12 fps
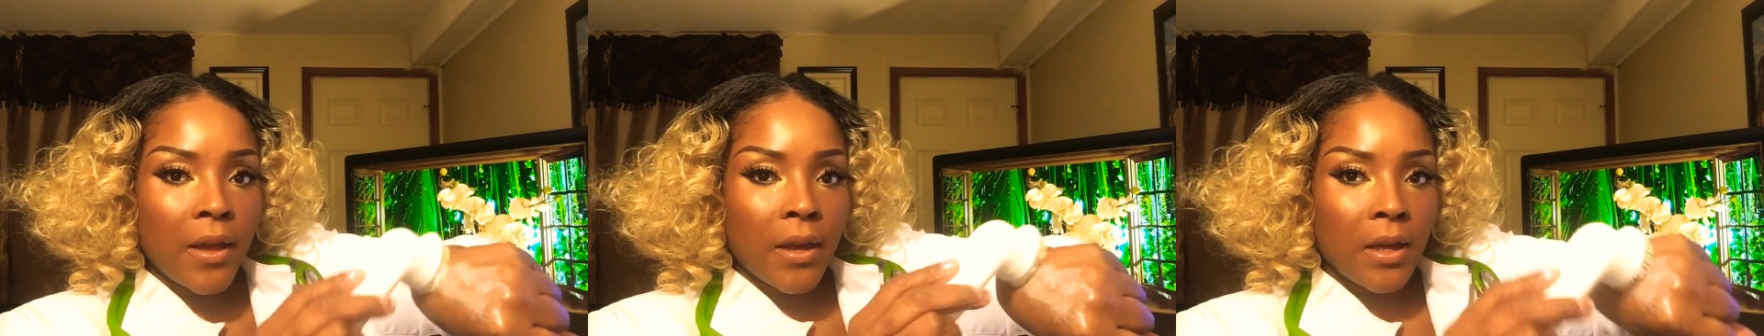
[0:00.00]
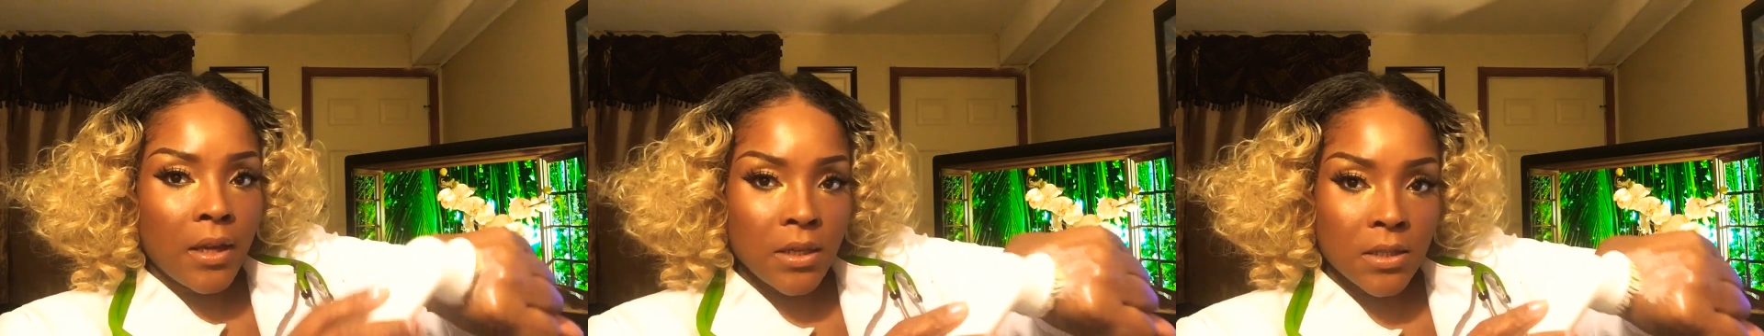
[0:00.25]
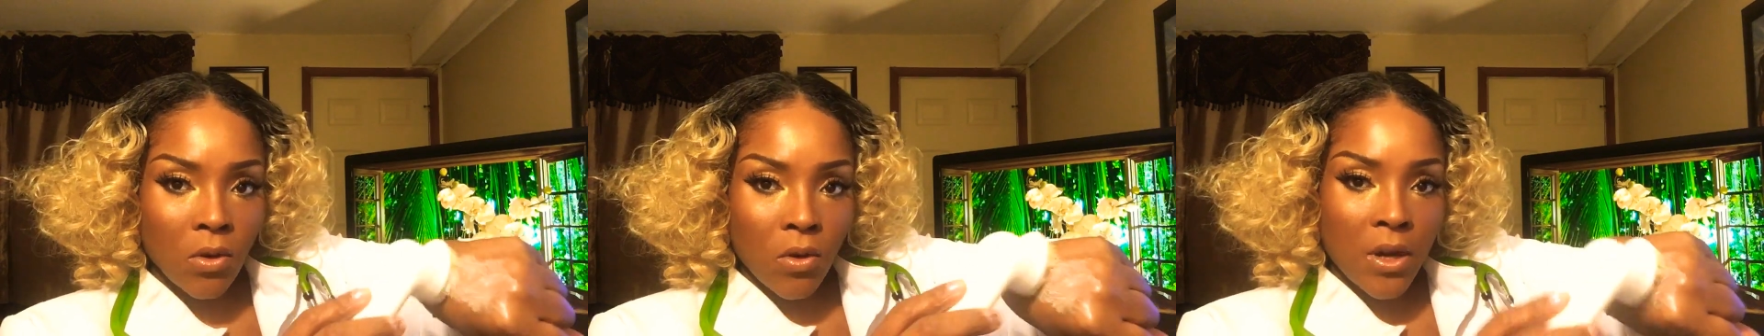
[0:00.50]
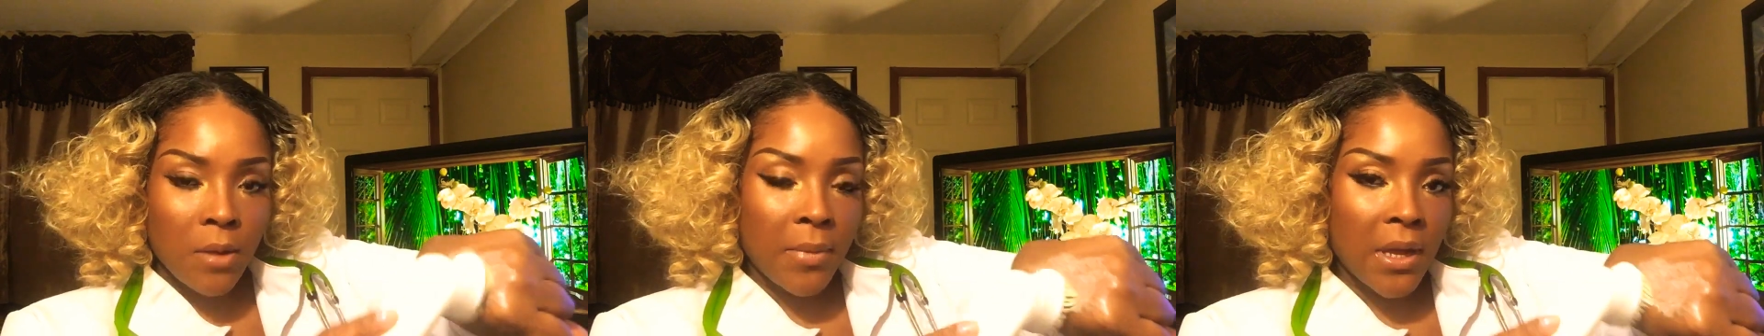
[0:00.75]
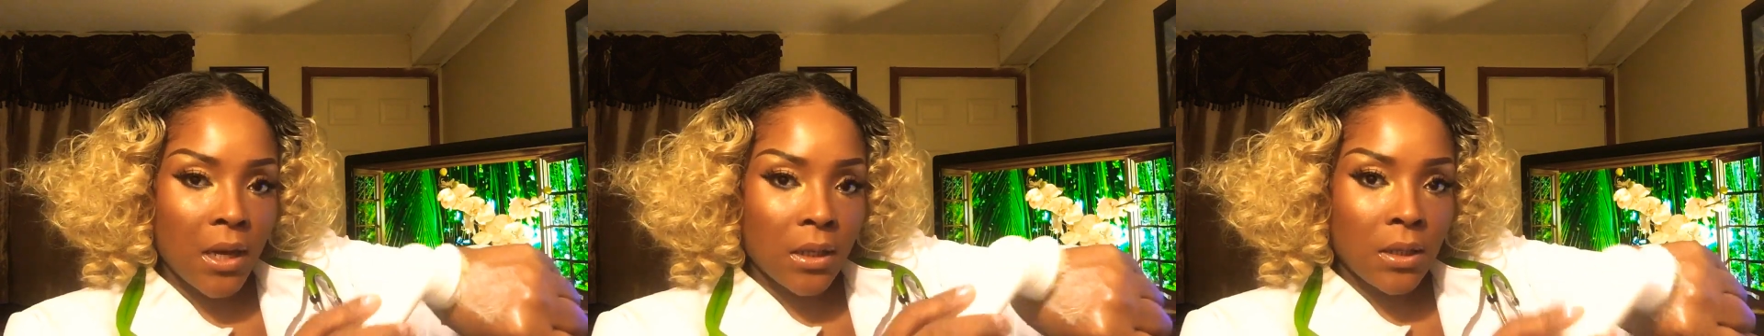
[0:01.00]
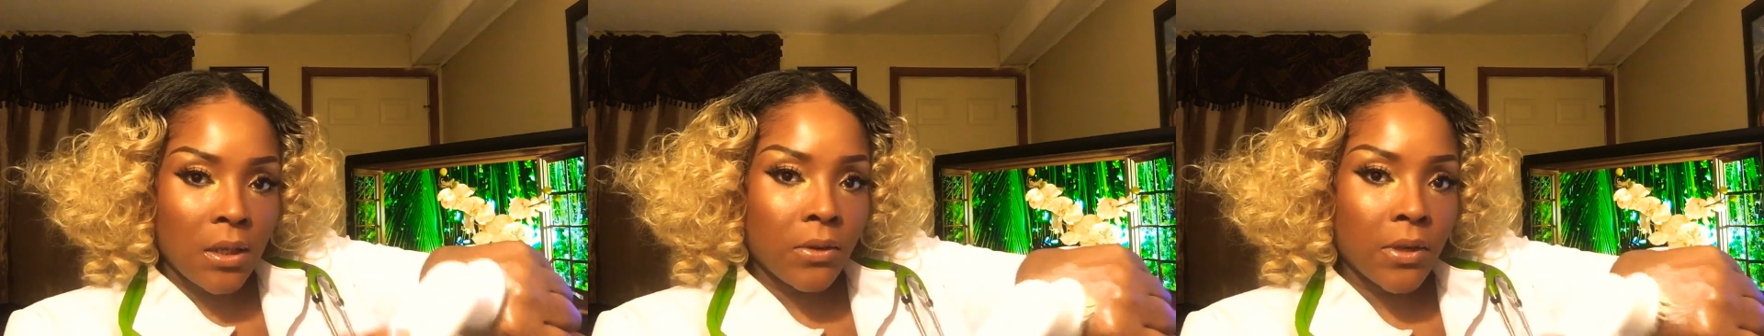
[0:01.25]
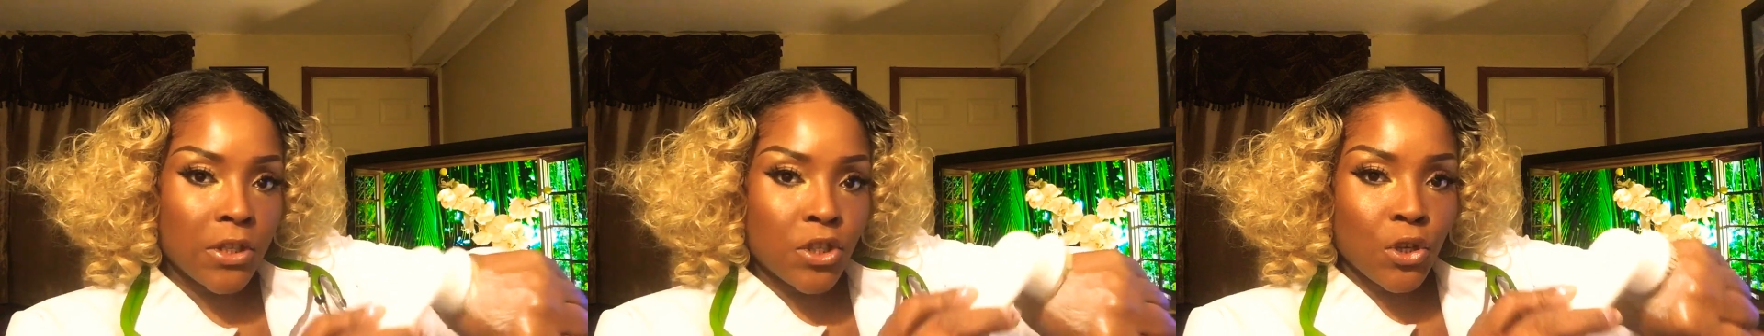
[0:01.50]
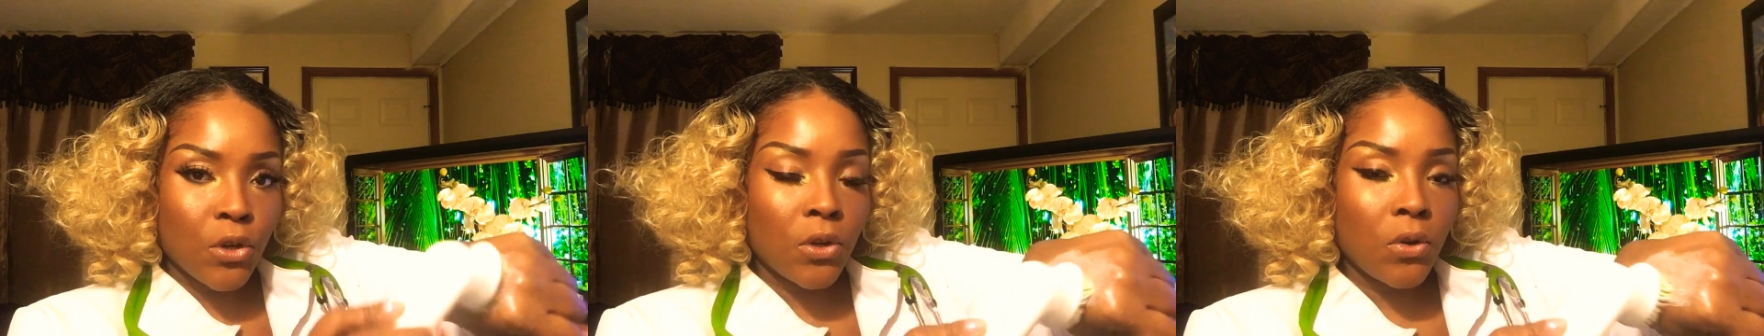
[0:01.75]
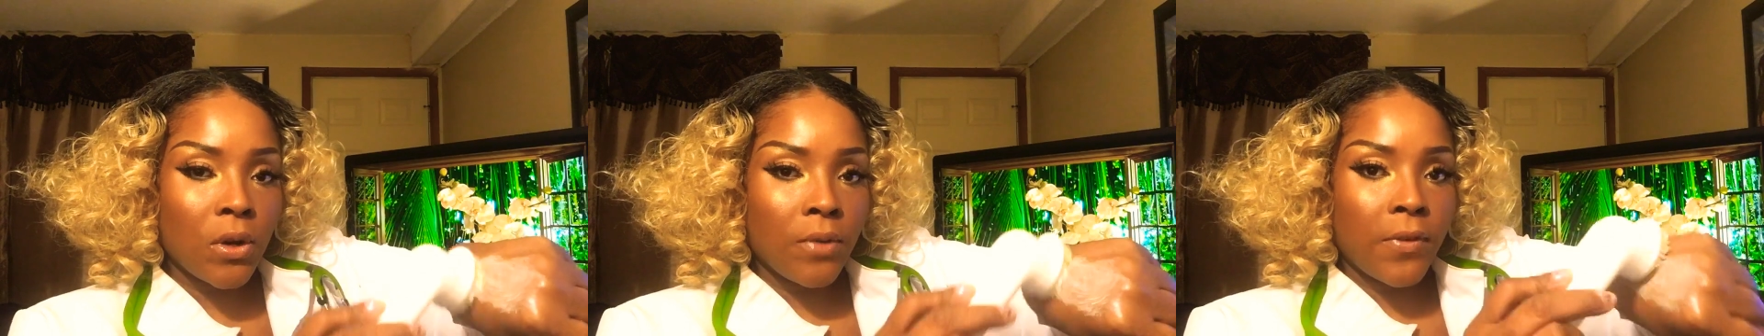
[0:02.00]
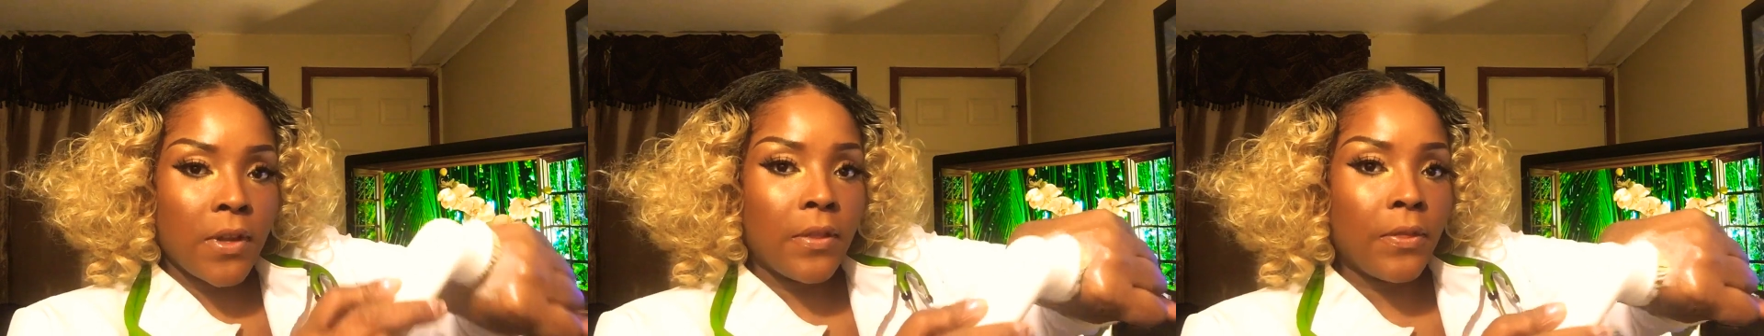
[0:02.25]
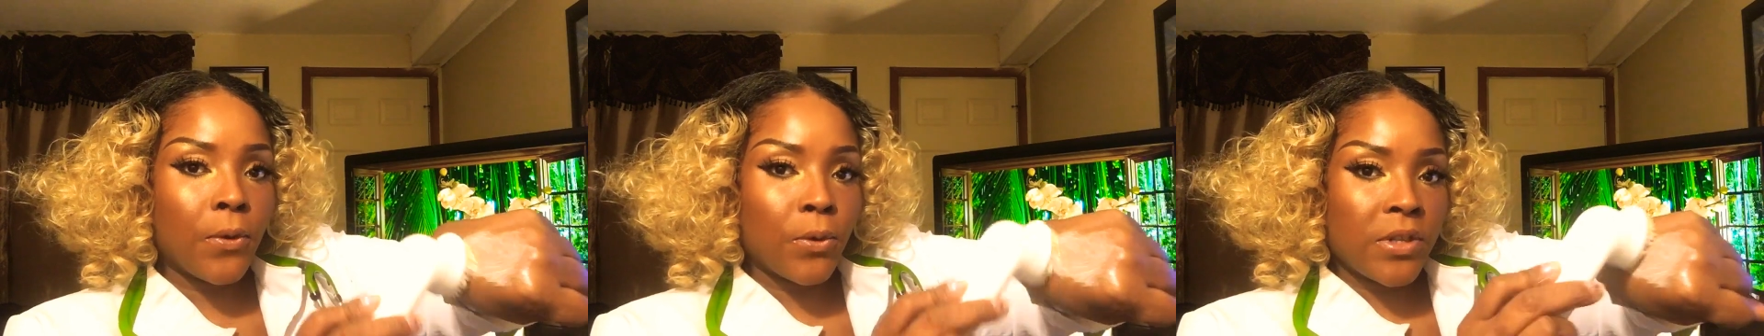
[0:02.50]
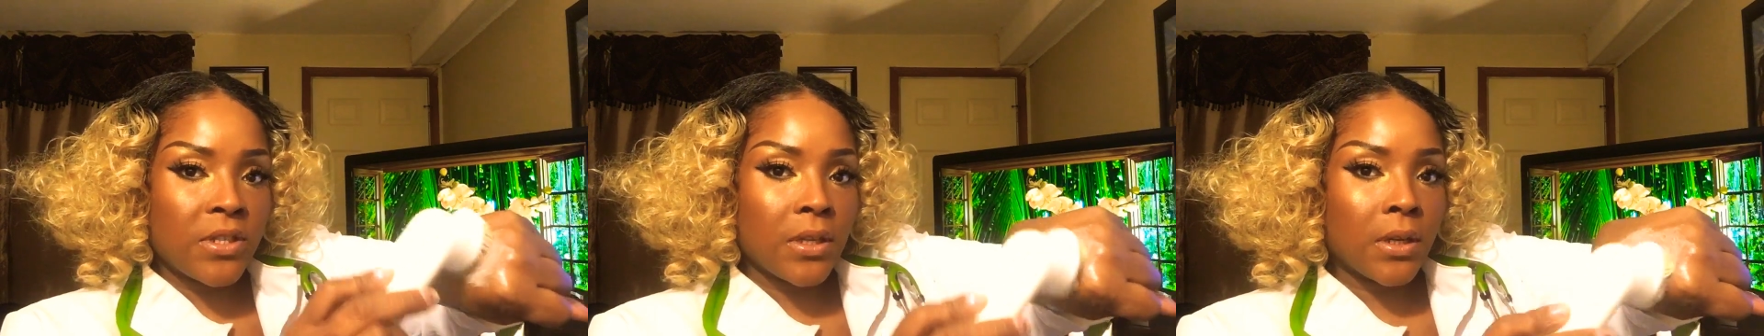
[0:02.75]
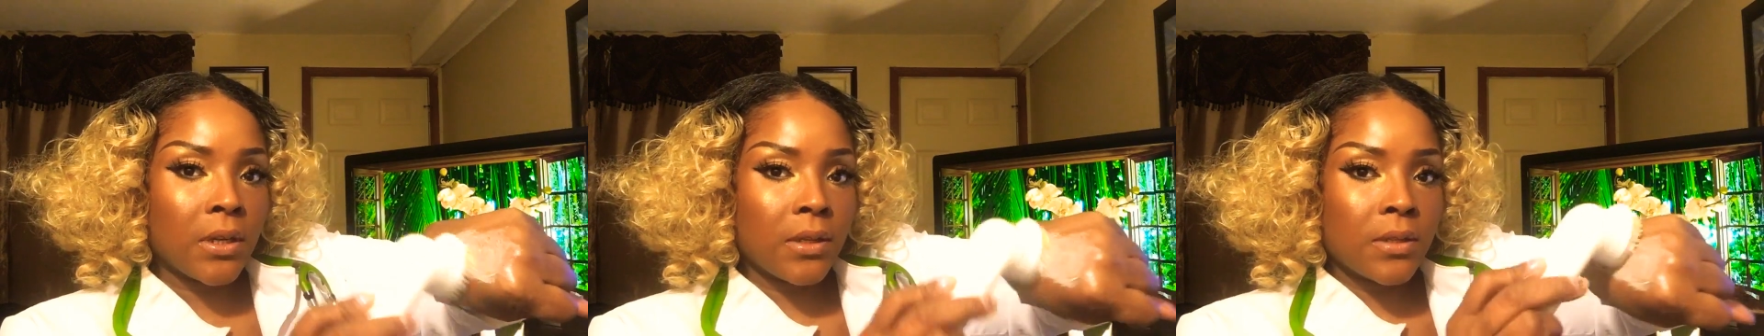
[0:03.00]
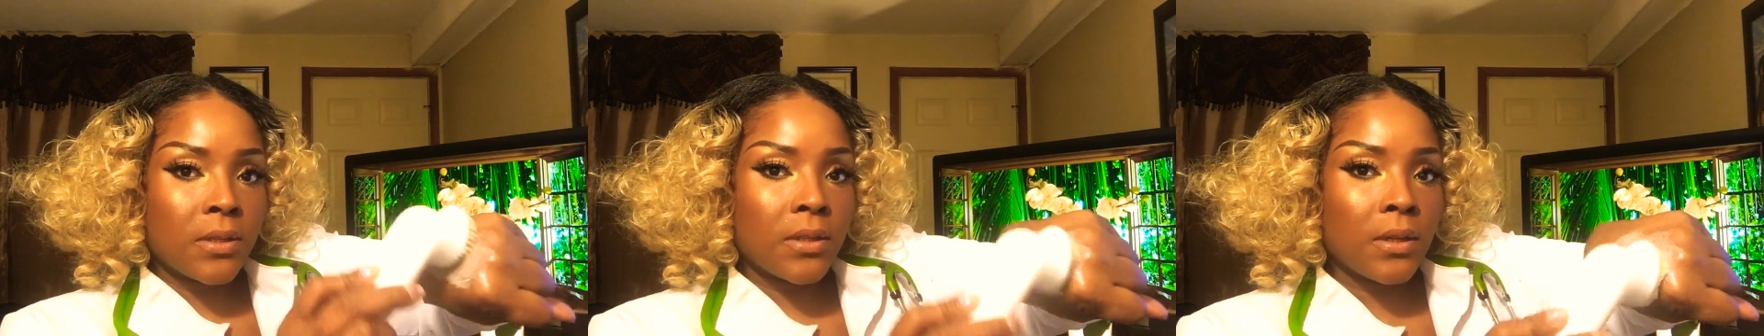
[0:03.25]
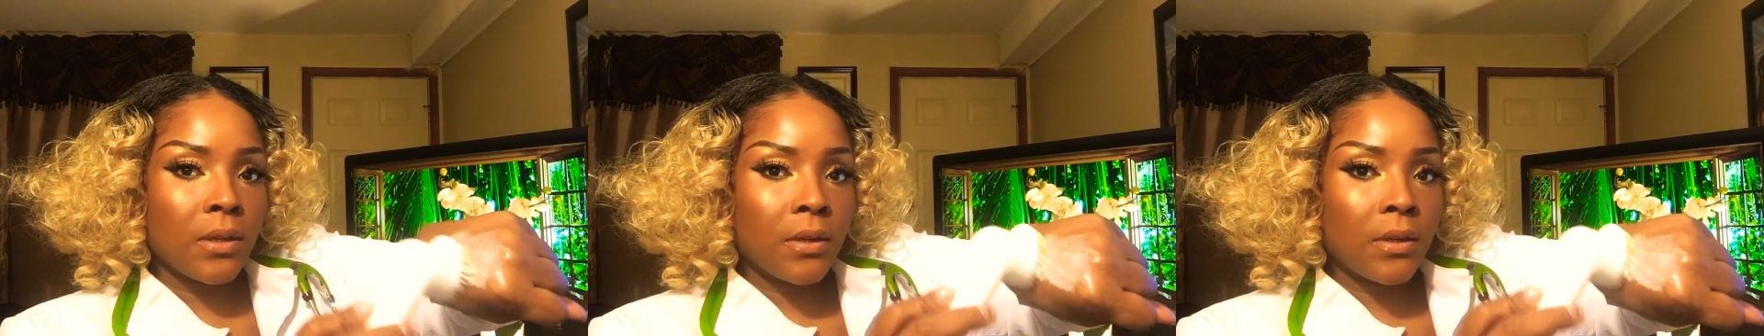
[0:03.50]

And it's automatically going to turn off in 30 seconds.